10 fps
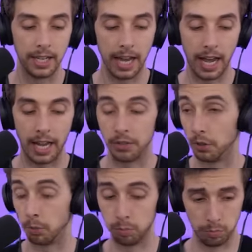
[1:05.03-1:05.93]
Uh, it's a
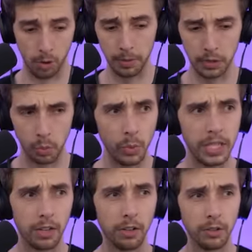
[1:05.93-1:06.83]
almost a
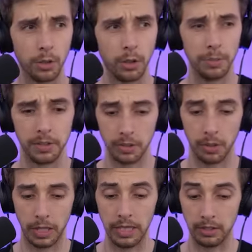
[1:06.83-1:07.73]
week-long tournament,
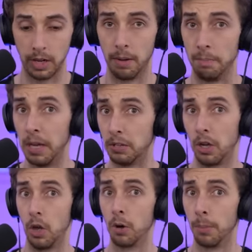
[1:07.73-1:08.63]
so it's a it's a
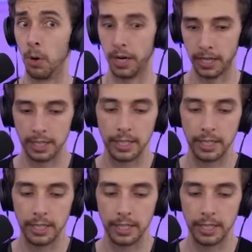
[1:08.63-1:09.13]
long boy.